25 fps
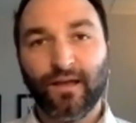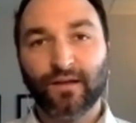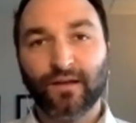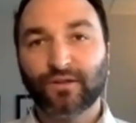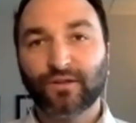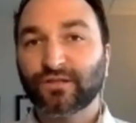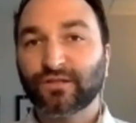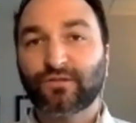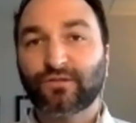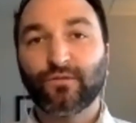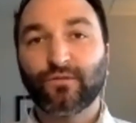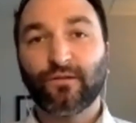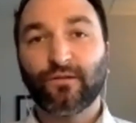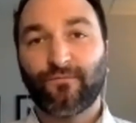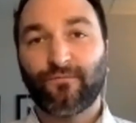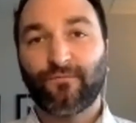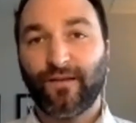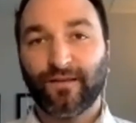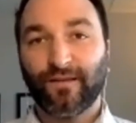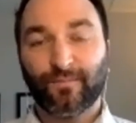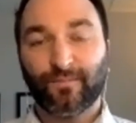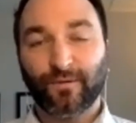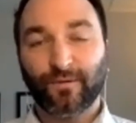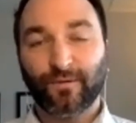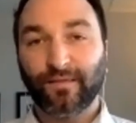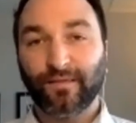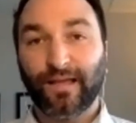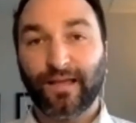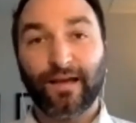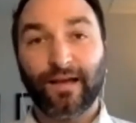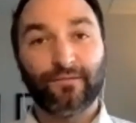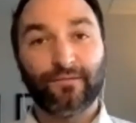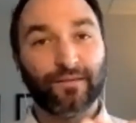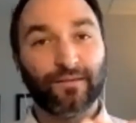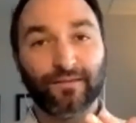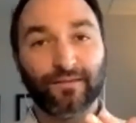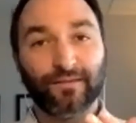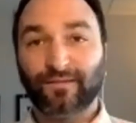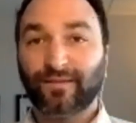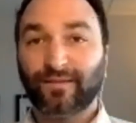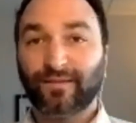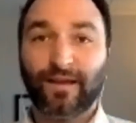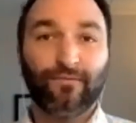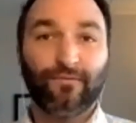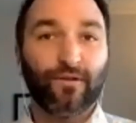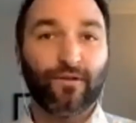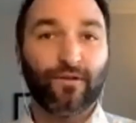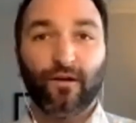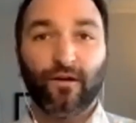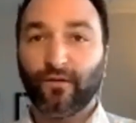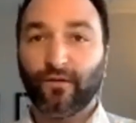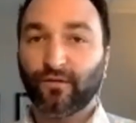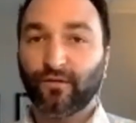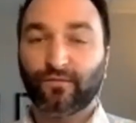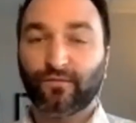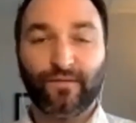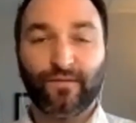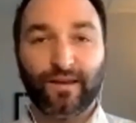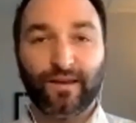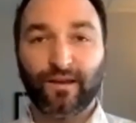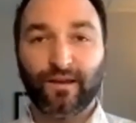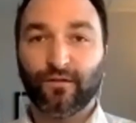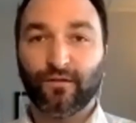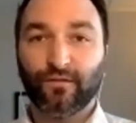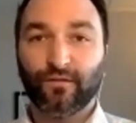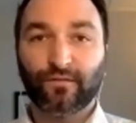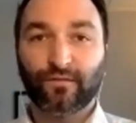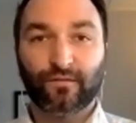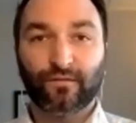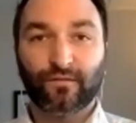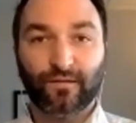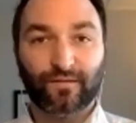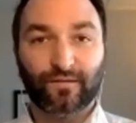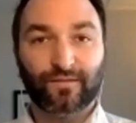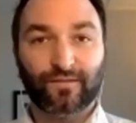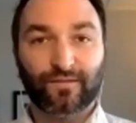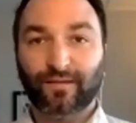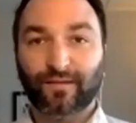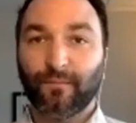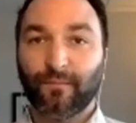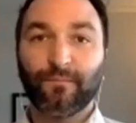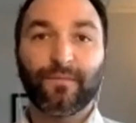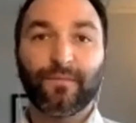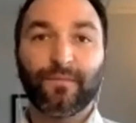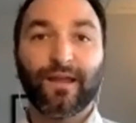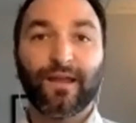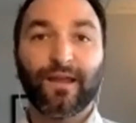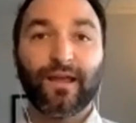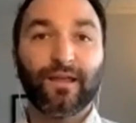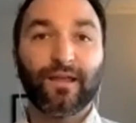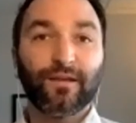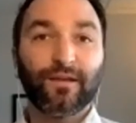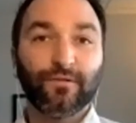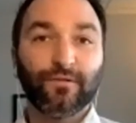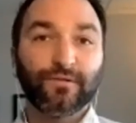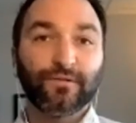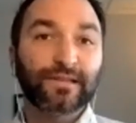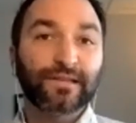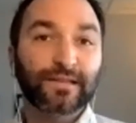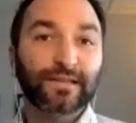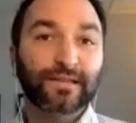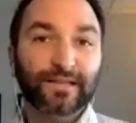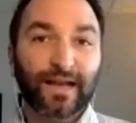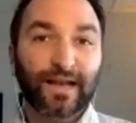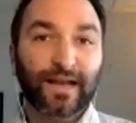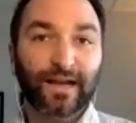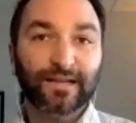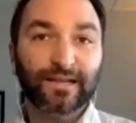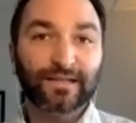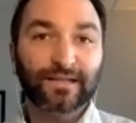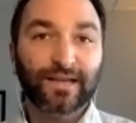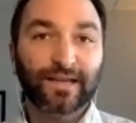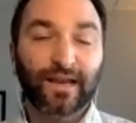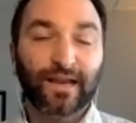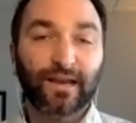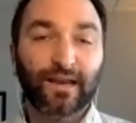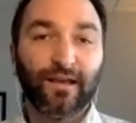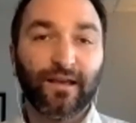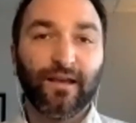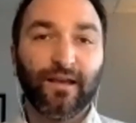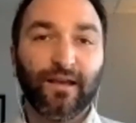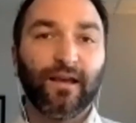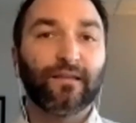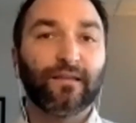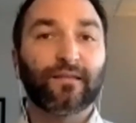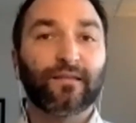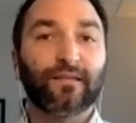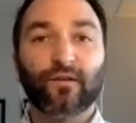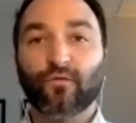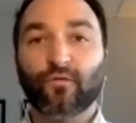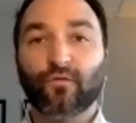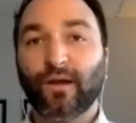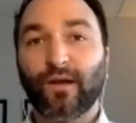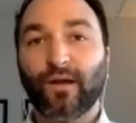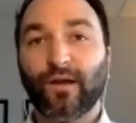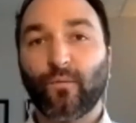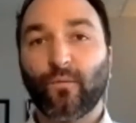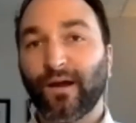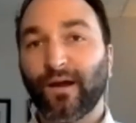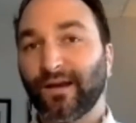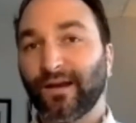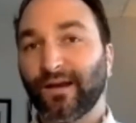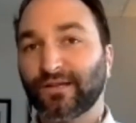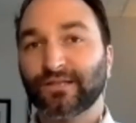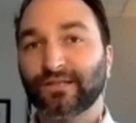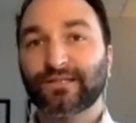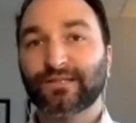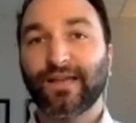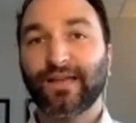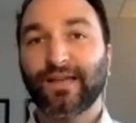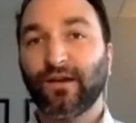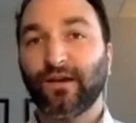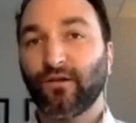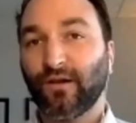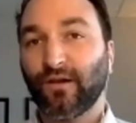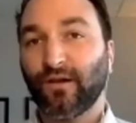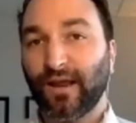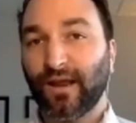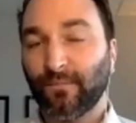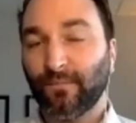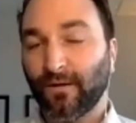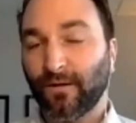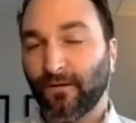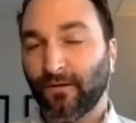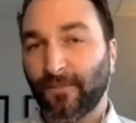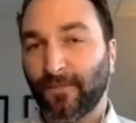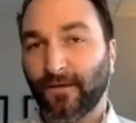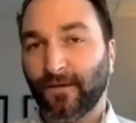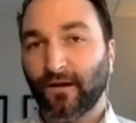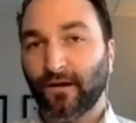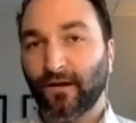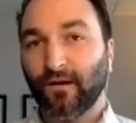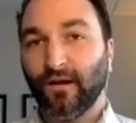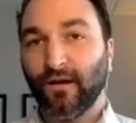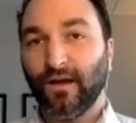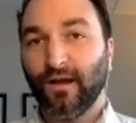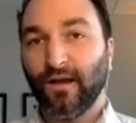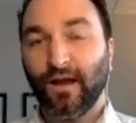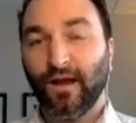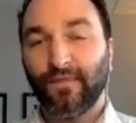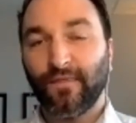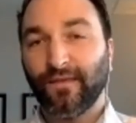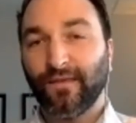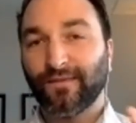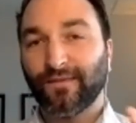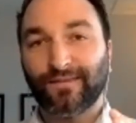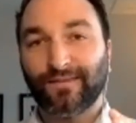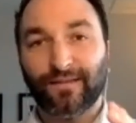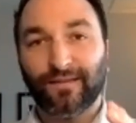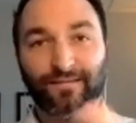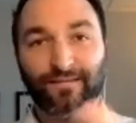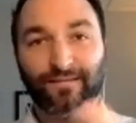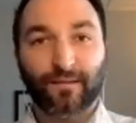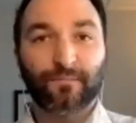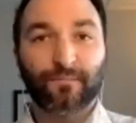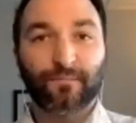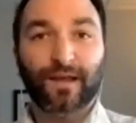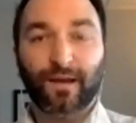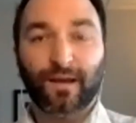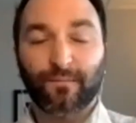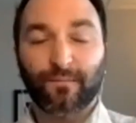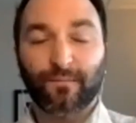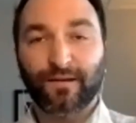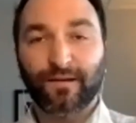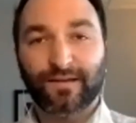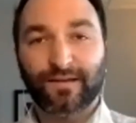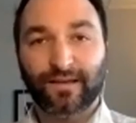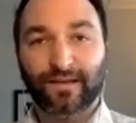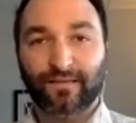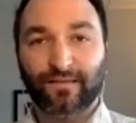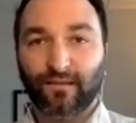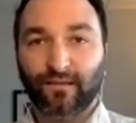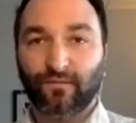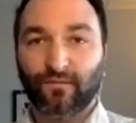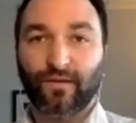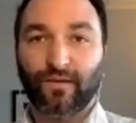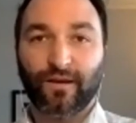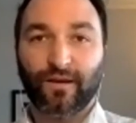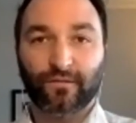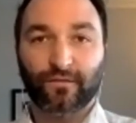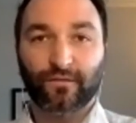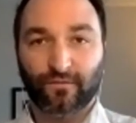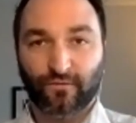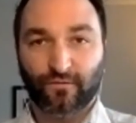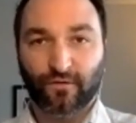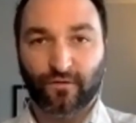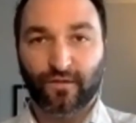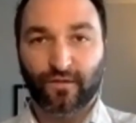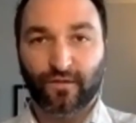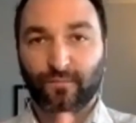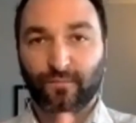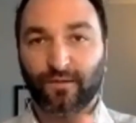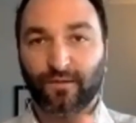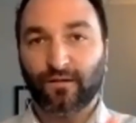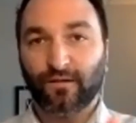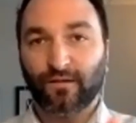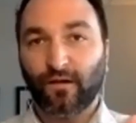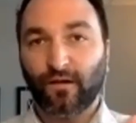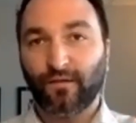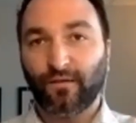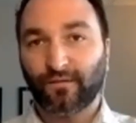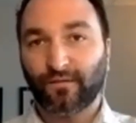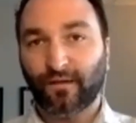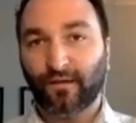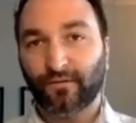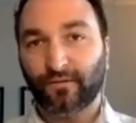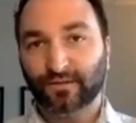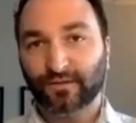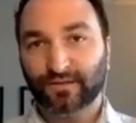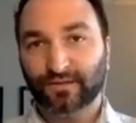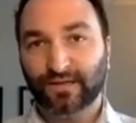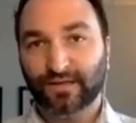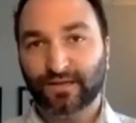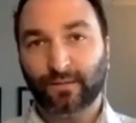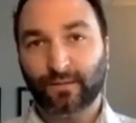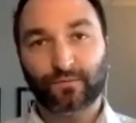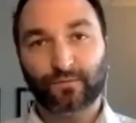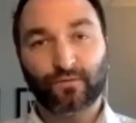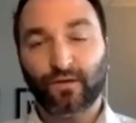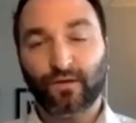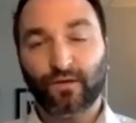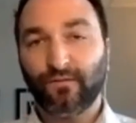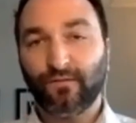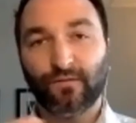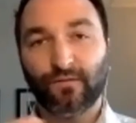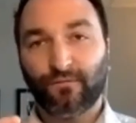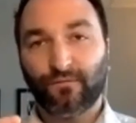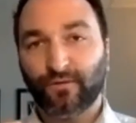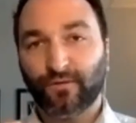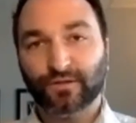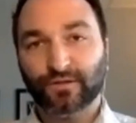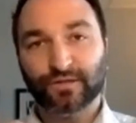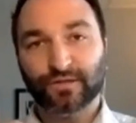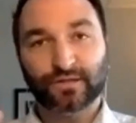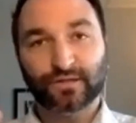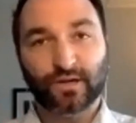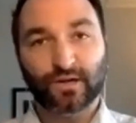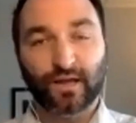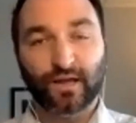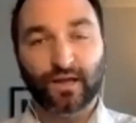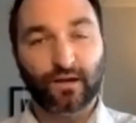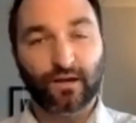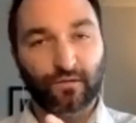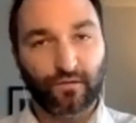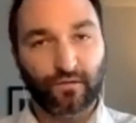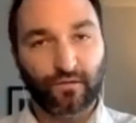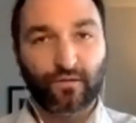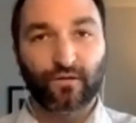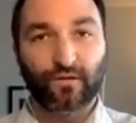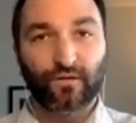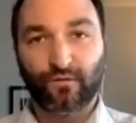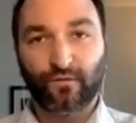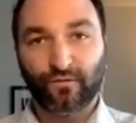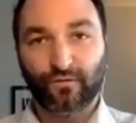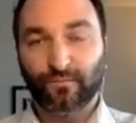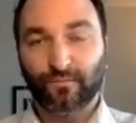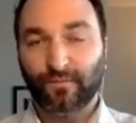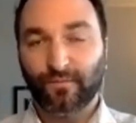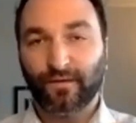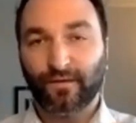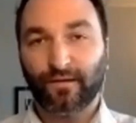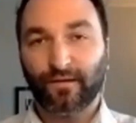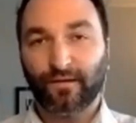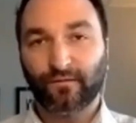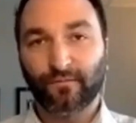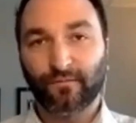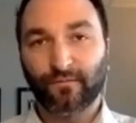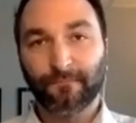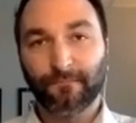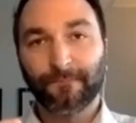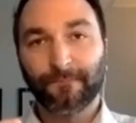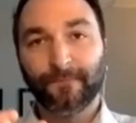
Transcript: Just doing Facebook Lives and saving all those videos to someday use as content is a great way to just get your name out there and then say, someday I'm going to take these videos and turn them into all these other steps. So even if you're just starting out, you can do some things.